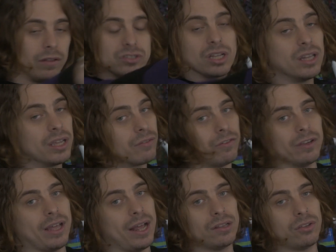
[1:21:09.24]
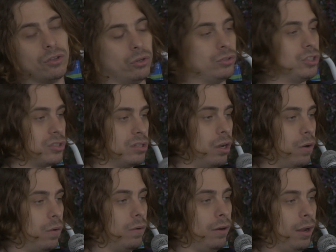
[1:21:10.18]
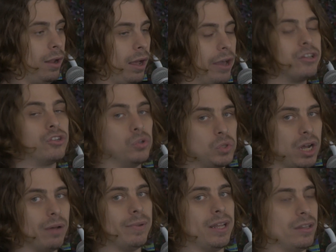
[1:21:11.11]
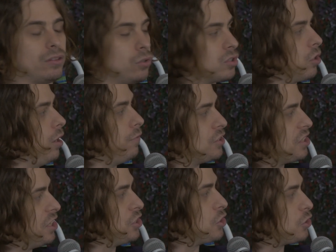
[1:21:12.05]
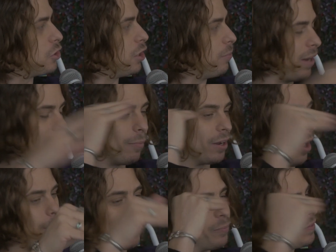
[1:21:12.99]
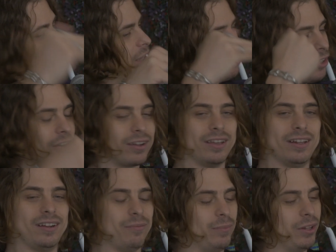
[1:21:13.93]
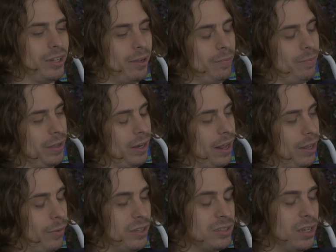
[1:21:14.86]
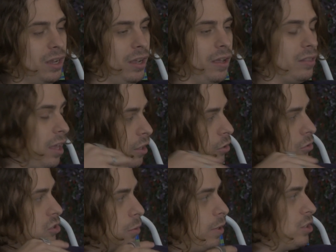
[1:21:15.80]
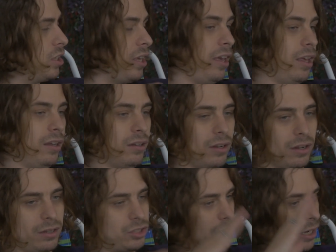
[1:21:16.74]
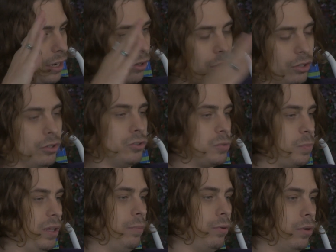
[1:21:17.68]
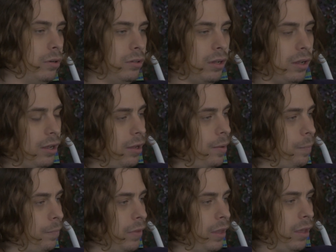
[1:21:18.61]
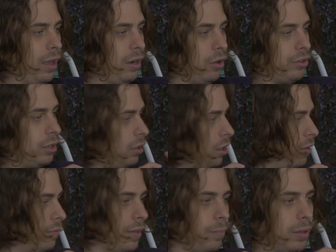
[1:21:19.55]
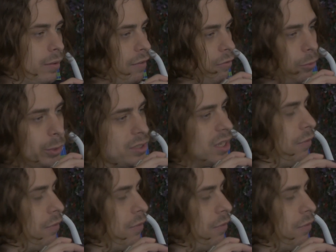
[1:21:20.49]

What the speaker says: there's a link for that too. Just know I do dominate those conversations a little bit. I'm gonna keep talking and build up. But anyways, thank you so much again. Shout out all those people and all the love that everyone's